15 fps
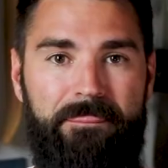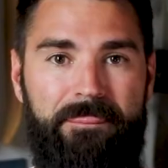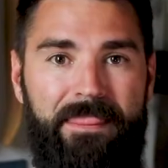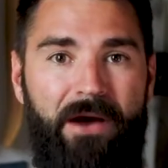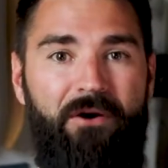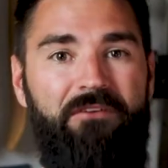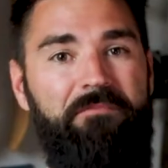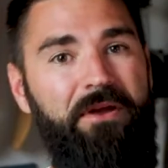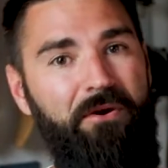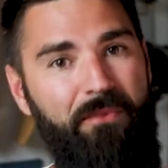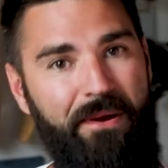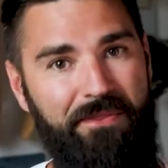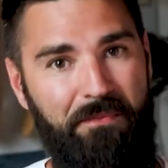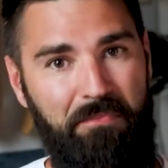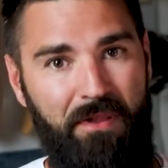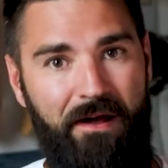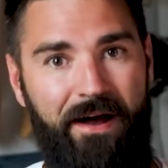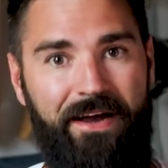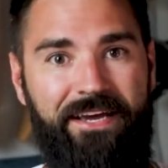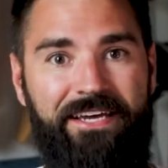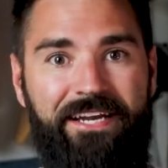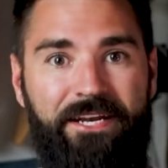Now, I've been around the
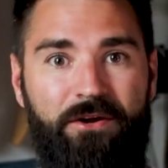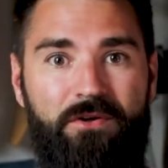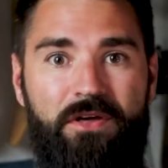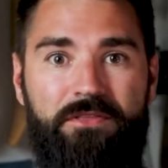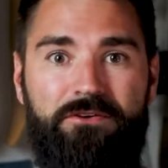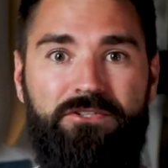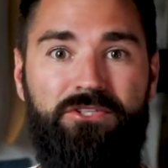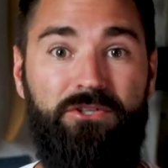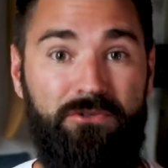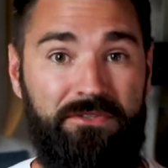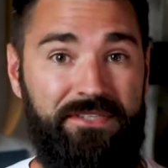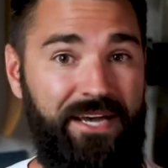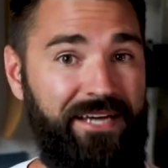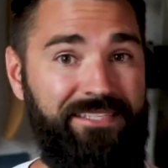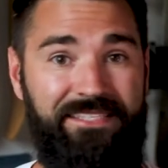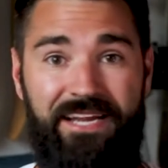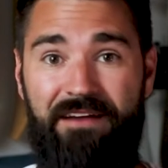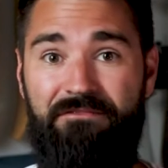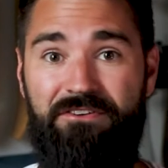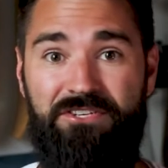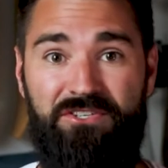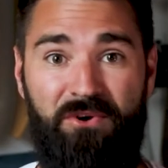block and I know that there's two sides to
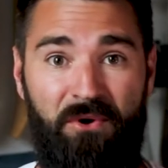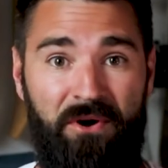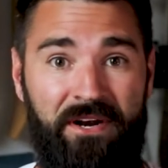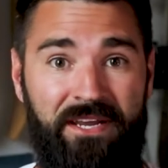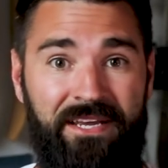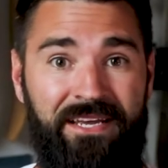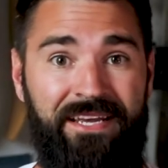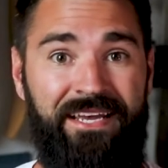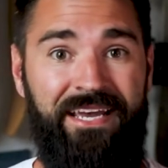every story,